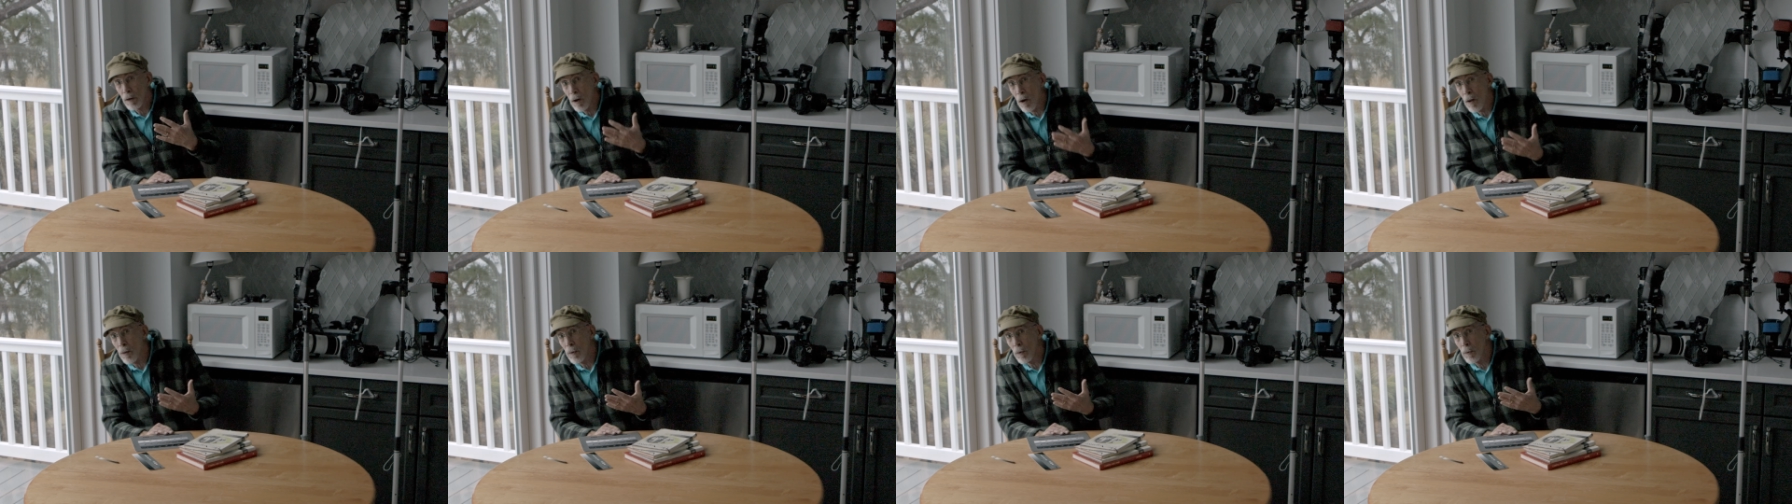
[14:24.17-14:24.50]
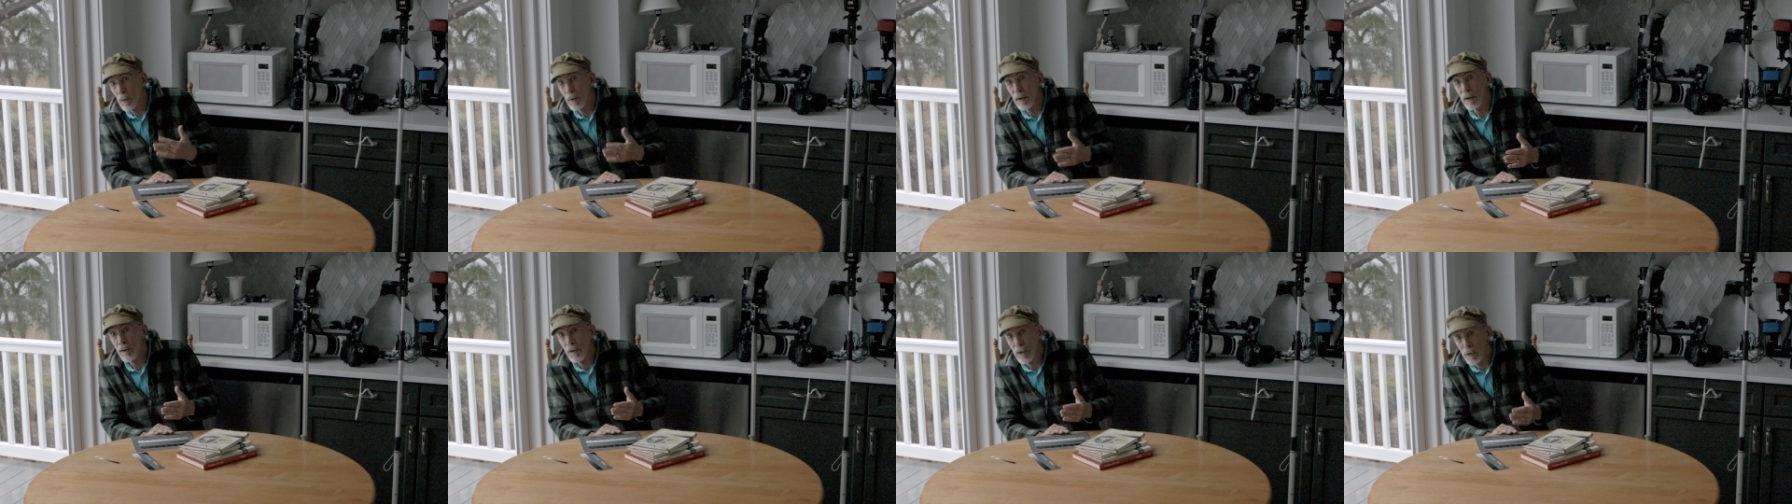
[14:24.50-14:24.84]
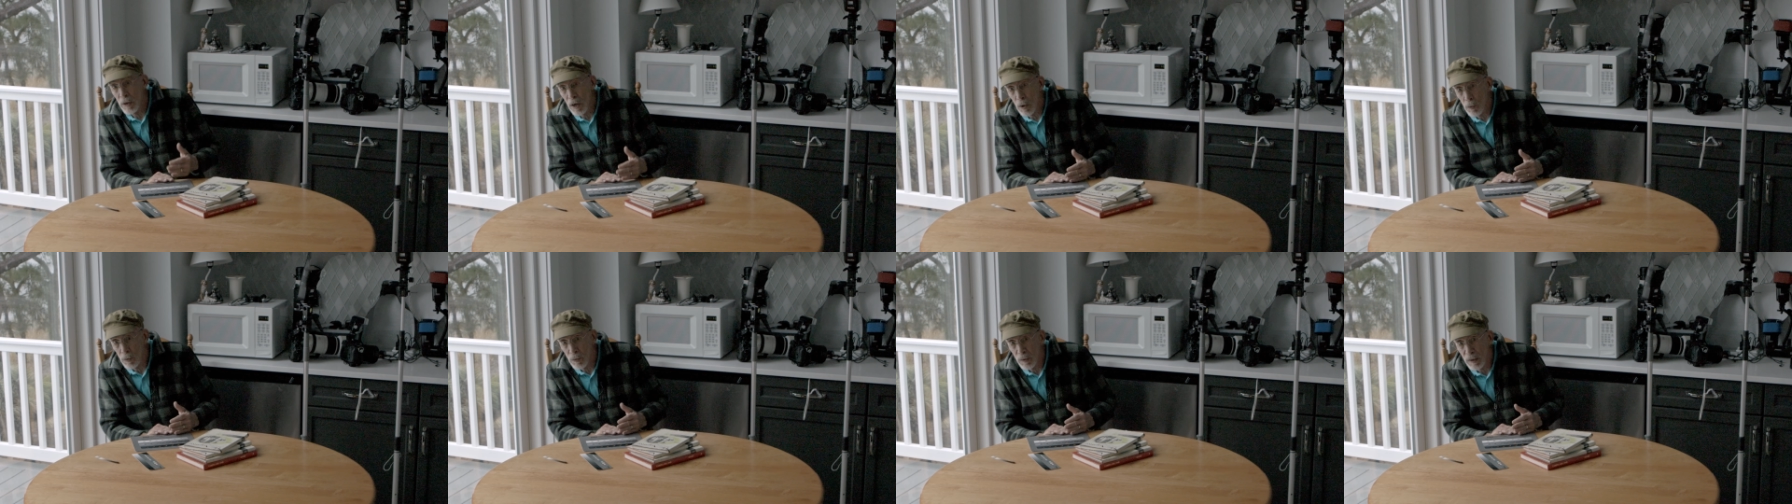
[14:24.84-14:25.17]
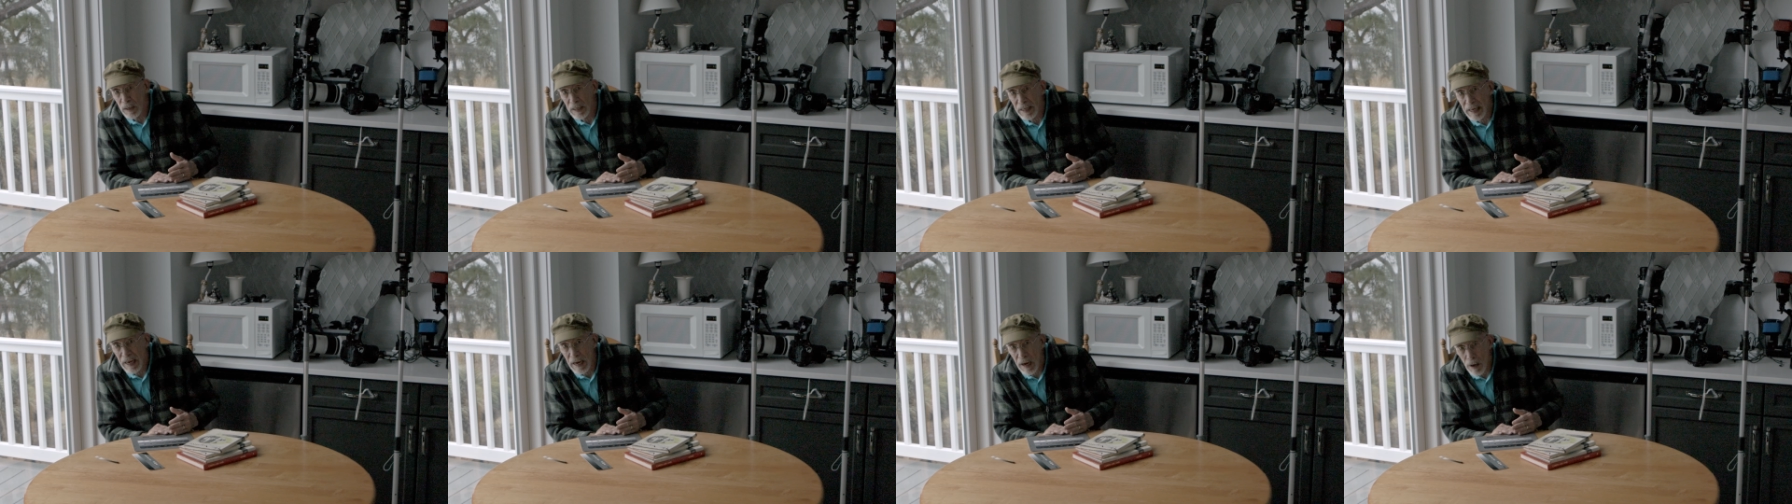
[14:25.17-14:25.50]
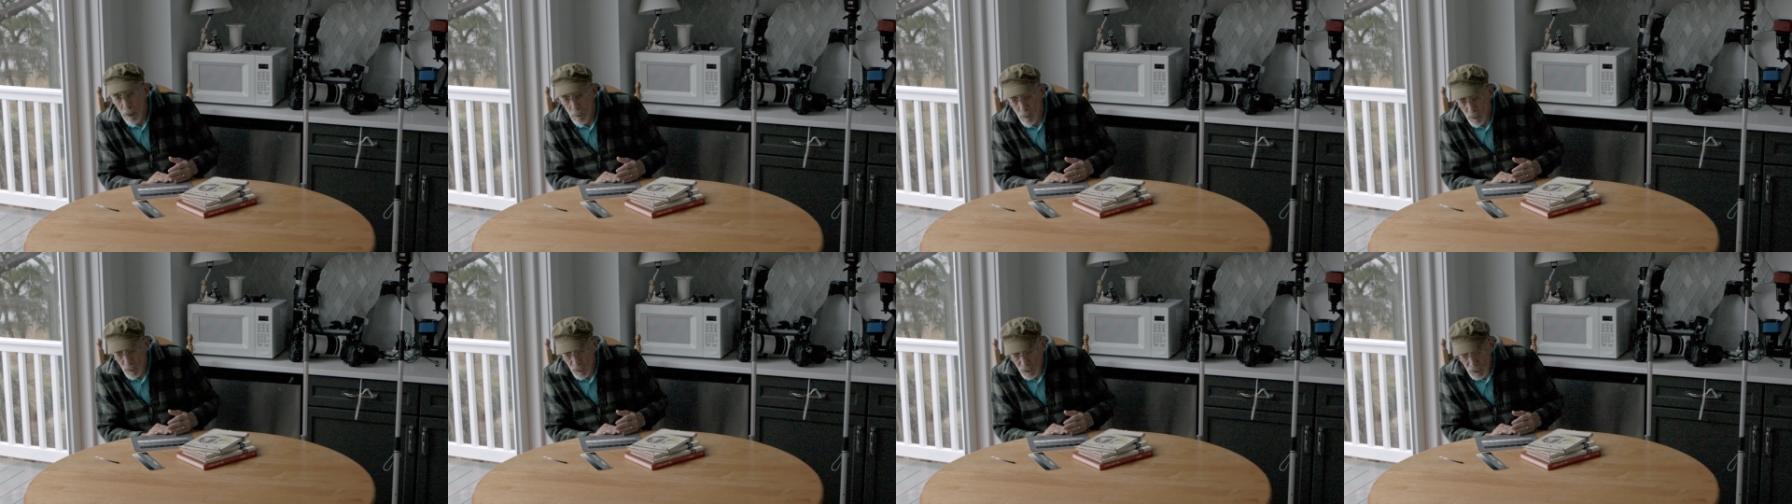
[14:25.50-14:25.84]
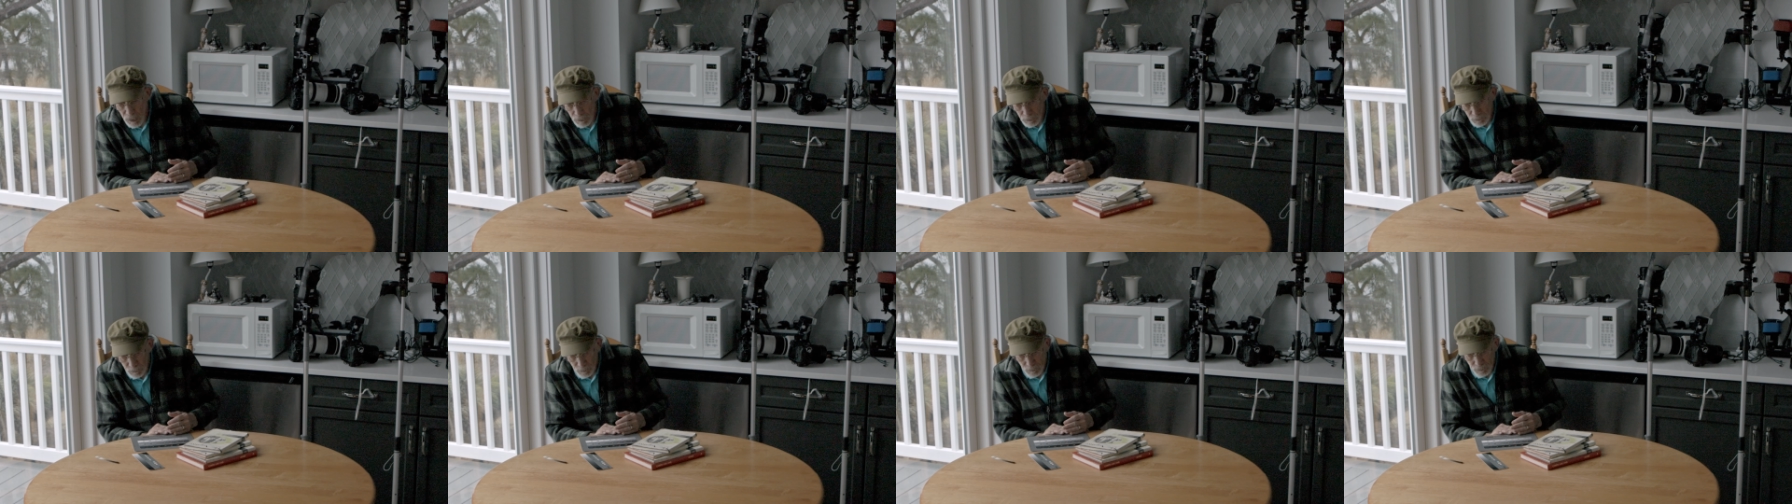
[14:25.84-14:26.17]
color in the early
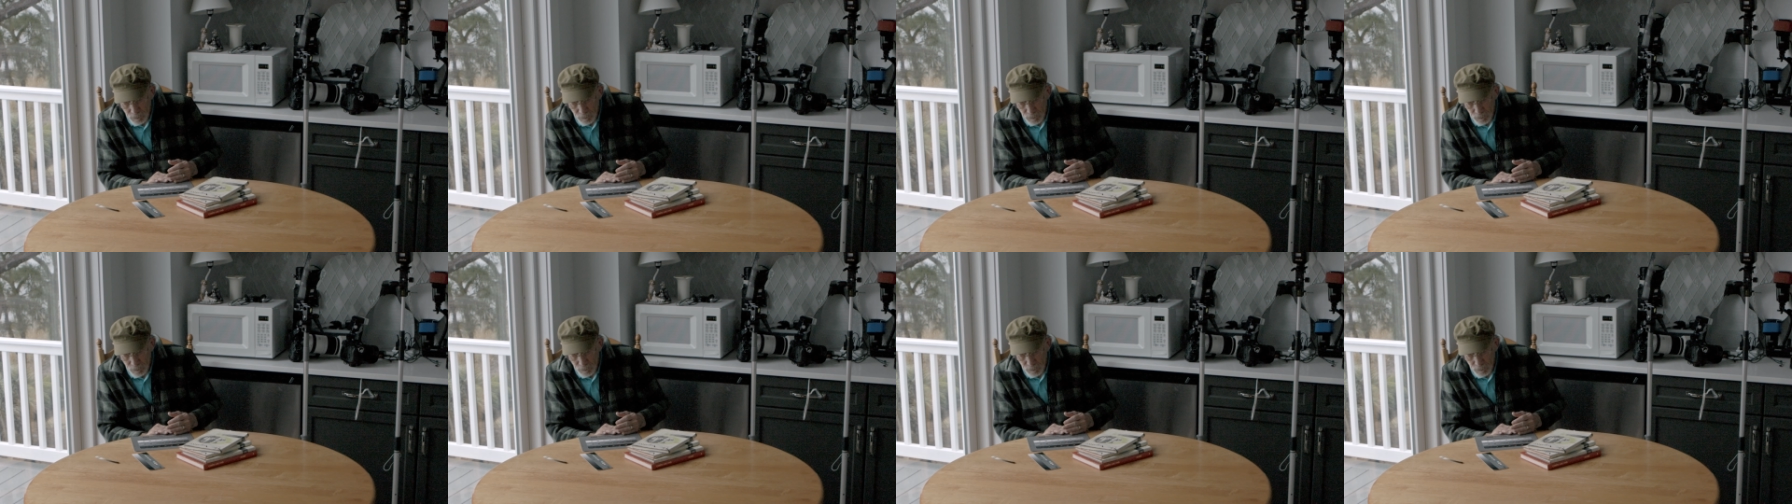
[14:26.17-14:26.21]
cameras